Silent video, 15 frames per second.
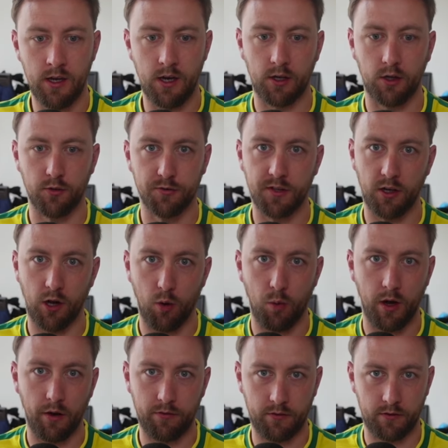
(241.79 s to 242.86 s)
I'd love to know
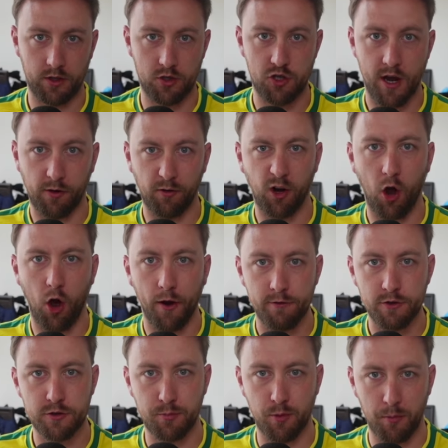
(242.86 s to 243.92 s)
what the general
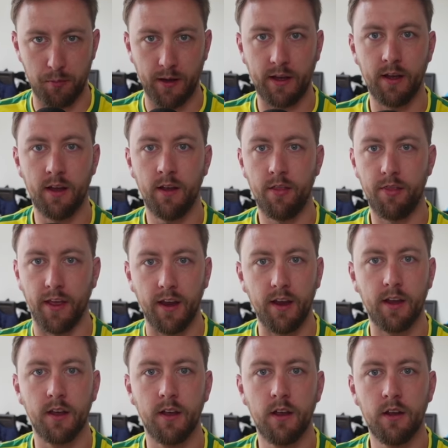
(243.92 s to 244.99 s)
Irish public
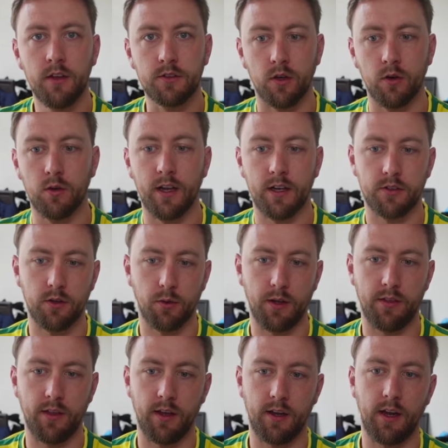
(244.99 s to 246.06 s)
think. So let us know what you
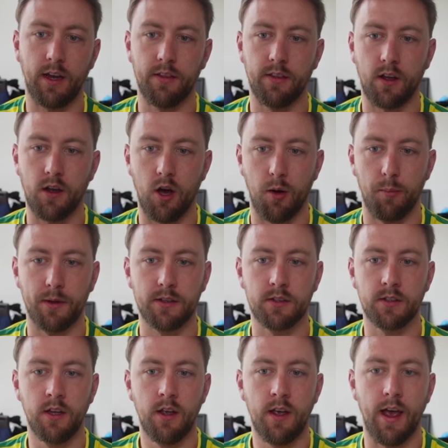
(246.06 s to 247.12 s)
think in the
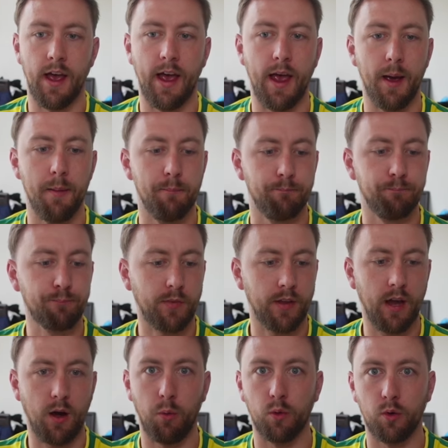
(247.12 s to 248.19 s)
comments. I
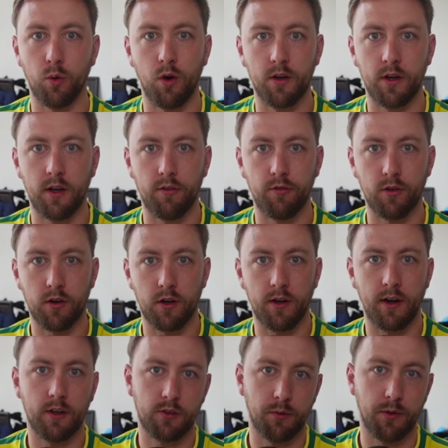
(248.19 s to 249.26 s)
won't go on any further.
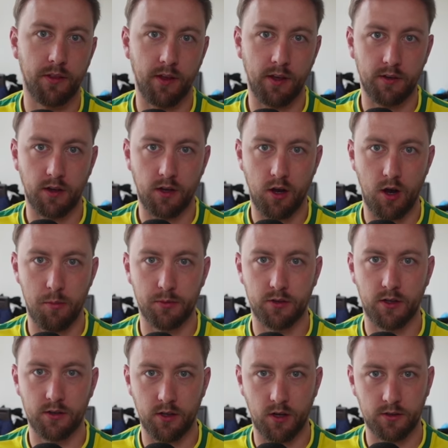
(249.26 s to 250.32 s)
Let us know what you think in the comments.
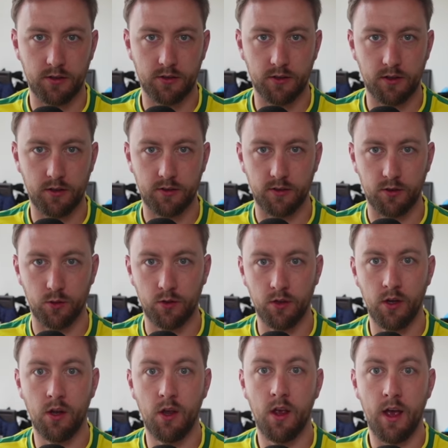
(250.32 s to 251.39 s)
I'll talk to you all soon.
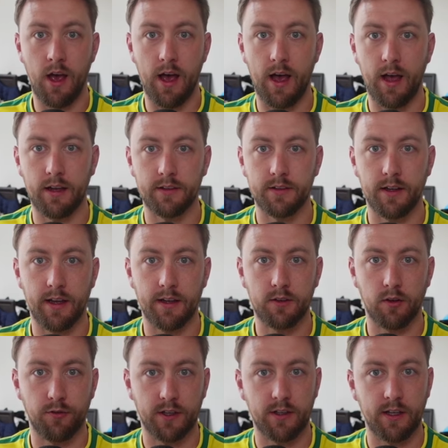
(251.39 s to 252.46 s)
And
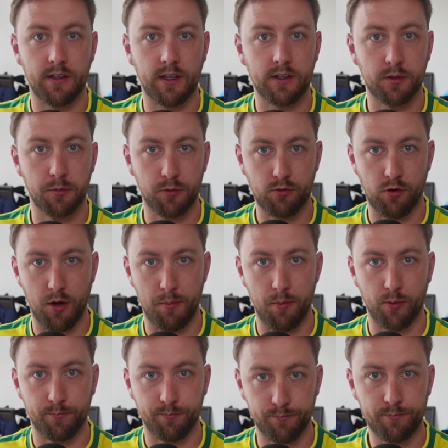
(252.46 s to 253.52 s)
don't forget to hit that subscribe
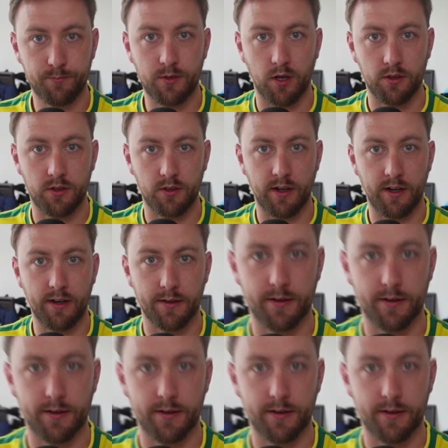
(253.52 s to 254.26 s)
button. Talk to you later.